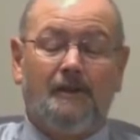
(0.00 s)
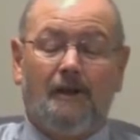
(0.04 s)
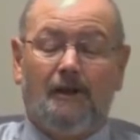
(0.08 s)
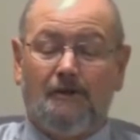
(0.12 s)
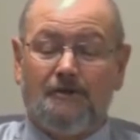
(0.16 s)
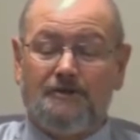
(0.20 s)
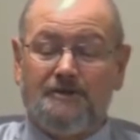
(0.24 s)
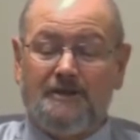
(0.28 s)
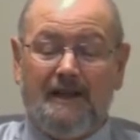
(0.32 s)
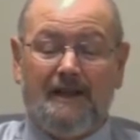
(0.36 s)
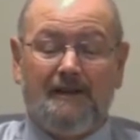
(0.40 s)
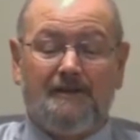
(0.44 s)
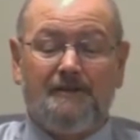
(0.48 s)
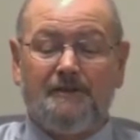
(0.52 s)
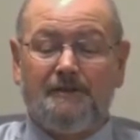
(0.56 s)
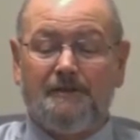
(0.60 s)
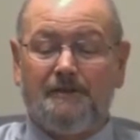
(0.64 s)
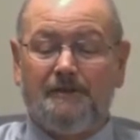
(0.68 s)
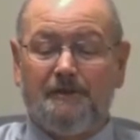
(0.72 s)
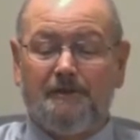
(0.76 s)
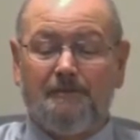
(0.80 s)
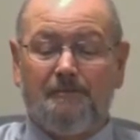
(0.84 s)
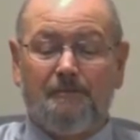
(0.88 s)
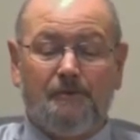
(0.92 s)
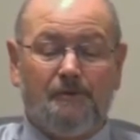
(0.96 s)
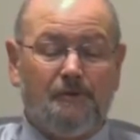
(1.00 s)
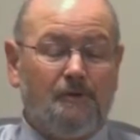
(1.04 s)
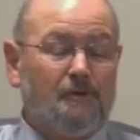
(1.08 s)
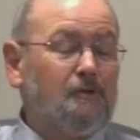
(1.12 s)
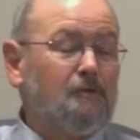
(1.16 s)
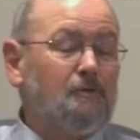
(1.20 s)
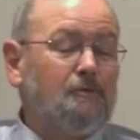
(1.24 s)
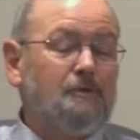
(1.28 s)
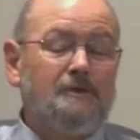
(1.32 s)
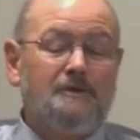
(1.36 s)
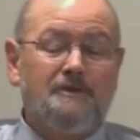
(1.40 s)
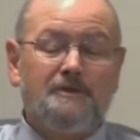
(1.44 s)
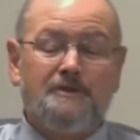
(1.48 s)
calls out to him
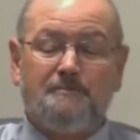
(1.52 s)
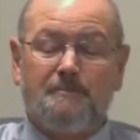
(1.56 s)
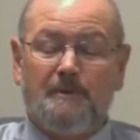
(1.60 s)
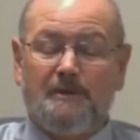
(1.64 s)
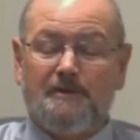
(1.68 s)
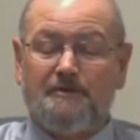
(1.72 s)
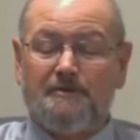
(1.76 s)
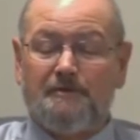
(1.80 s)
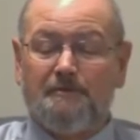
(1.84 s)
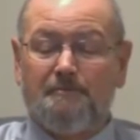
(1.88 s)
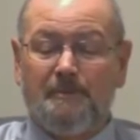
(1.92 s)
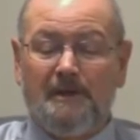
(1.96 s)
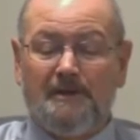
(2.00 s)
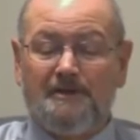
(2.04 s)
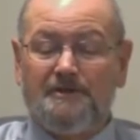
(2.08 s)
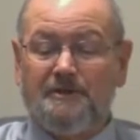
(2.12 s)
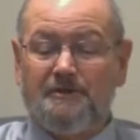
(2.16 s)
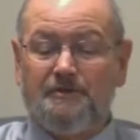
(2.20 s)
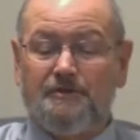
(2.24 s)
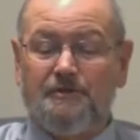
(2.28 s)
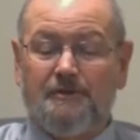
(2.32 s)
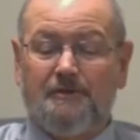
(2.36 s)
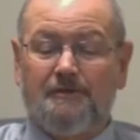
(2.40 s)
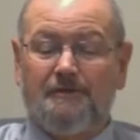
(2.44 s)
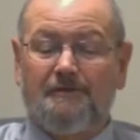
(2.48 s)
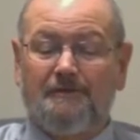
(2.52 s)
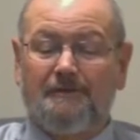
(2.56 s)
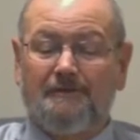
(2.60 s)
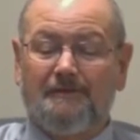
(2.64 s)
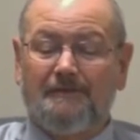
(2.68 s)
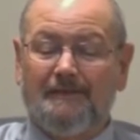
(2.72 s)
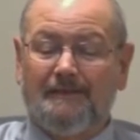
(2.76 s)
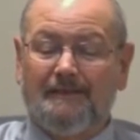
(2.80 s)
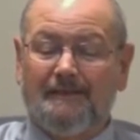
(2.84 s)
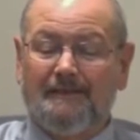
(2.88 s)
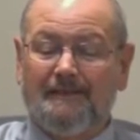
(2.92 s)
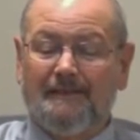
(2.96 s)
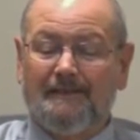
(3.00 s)
through his special messenger.
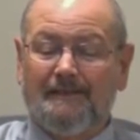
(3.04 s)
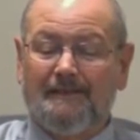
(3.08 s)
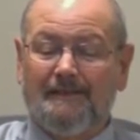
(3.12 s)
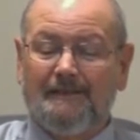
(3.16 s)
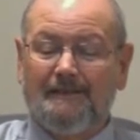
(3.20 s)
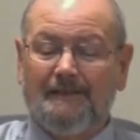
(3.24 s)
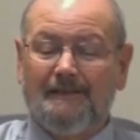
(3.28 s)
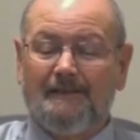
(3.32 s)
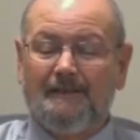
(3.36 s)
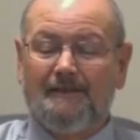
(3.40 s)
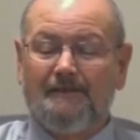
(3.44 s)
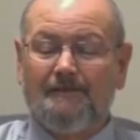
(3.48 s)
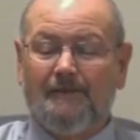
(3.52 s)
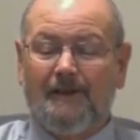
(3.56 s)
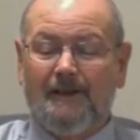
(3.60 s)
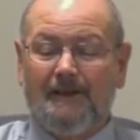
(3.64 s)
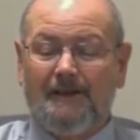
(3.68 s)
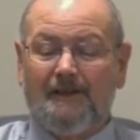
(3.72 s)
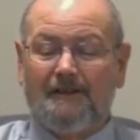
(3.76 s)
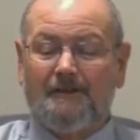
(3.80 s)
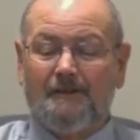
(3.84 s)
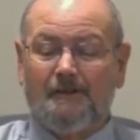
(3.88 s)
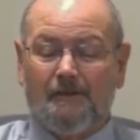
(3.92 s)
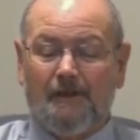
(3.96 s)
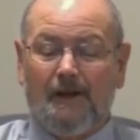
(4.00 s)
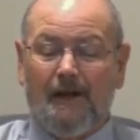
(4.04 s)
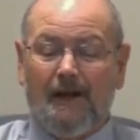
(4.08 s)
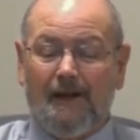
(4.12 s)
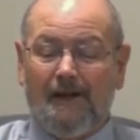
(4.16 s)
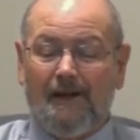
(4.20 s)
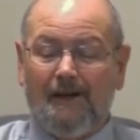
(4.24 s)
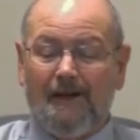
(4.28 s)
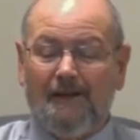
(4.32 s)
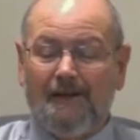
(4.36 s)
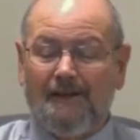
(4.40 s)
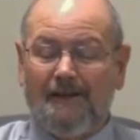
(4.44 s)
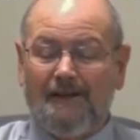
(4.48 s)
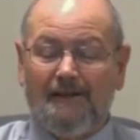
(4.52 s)

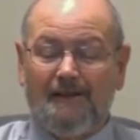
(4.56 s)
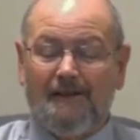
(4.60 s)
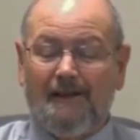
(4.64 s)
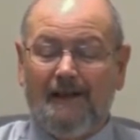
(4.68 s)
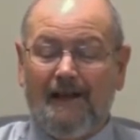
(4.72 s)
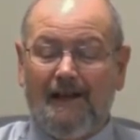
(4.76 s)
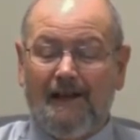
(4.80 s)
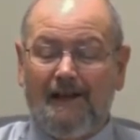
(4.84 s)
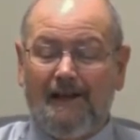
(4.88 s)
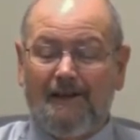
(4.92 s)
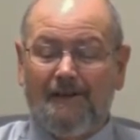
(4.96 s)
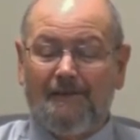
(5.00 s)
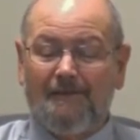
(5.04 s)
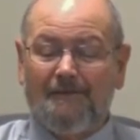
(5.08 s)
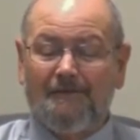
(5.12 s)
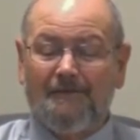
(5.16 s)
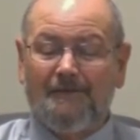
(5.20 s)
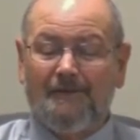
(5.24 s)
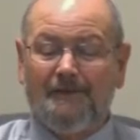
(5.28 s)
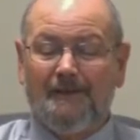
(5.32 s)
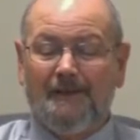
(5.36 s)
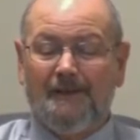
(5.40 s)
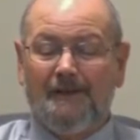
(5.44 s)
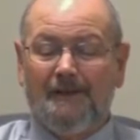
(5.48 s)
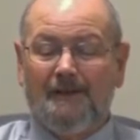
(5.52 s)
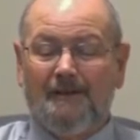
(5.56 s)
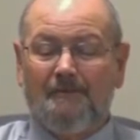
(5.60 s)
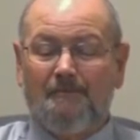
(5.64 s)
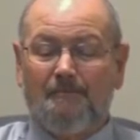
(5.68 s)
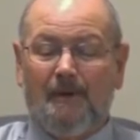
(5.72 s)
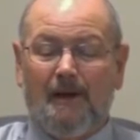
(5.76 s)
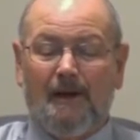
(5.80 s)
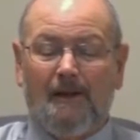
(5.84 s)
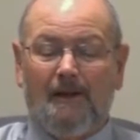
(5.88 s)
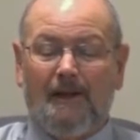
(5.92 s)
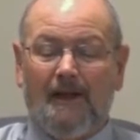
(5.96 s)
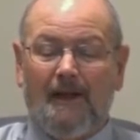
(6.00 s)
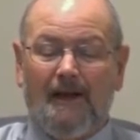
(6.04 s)
Vayikra elav
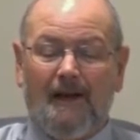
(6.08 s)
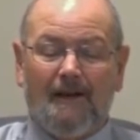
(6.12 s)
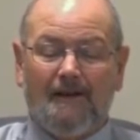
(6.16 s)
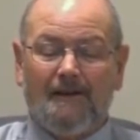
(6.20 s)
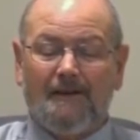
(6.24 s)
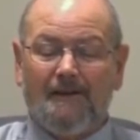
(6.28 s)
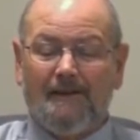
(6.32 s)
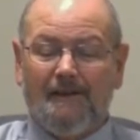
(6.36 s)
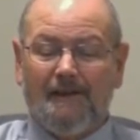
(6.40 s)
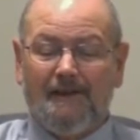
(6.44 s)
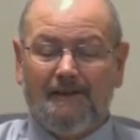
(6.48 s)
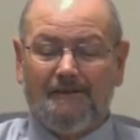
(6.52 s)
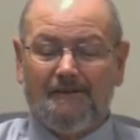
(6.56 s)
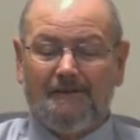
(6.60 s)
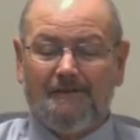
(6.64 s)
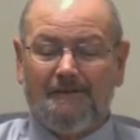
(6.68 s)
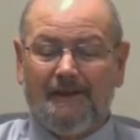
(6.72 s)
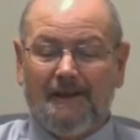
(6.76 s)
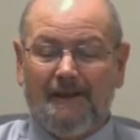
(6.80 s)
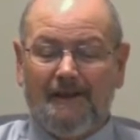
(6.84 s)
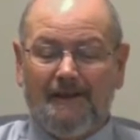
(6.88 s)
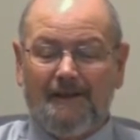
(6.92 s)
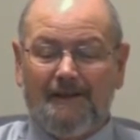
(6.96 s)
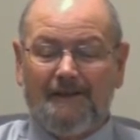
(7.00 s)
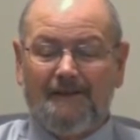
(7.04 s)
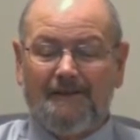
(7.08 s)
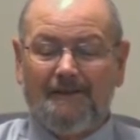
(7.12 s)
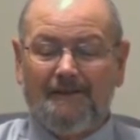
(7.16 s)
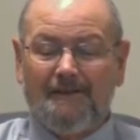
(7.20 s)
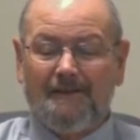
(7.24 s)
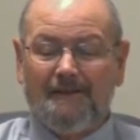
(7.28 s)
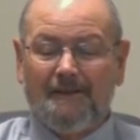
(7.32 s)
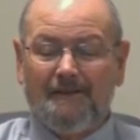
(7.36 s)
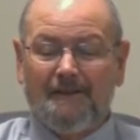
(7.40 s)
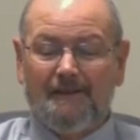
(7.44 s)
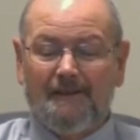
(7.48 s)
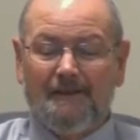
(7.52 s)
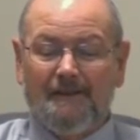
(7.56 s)
malach Adonai
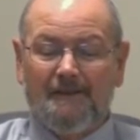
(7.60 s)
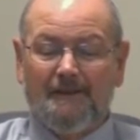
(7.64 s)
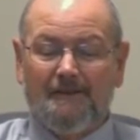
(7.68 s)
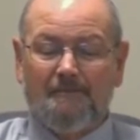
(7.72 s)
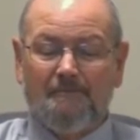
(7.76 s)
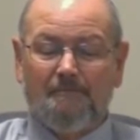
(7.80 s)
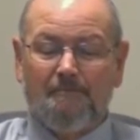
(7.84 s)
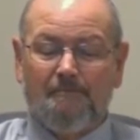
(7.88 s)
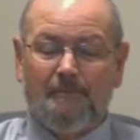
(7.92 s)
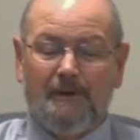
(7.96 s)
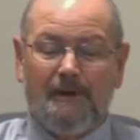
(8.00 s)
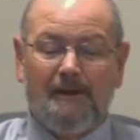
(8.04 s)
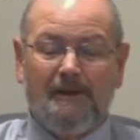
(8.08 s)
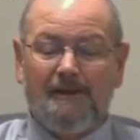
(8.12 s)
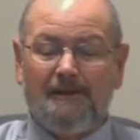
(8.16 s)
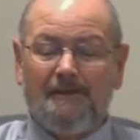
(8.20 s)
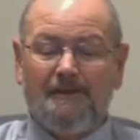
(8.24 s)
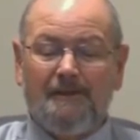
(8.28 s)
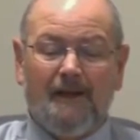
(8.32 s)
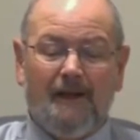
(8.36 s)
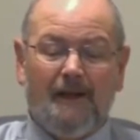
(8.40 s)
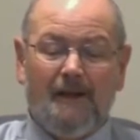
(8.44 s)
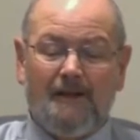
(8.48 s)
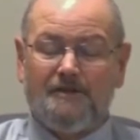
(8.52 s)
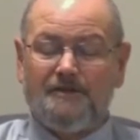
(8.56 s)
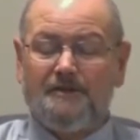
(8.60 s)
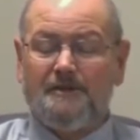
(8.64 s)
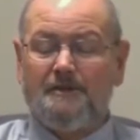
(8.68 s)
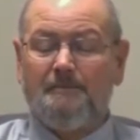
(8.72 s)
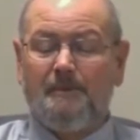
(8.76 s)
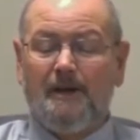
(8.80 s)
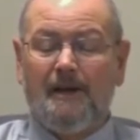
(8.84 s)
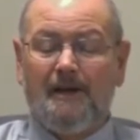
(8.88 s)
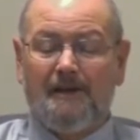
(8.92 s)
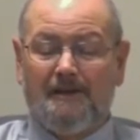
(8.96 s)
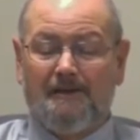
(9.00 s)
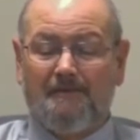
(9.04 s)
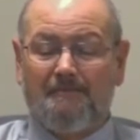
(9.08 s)
min
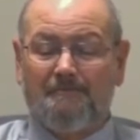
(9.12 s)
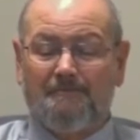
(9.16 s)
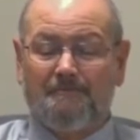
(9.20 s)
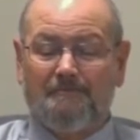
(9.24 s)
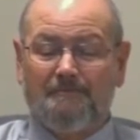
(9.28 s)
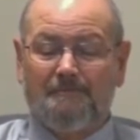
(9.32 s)
hashamayim.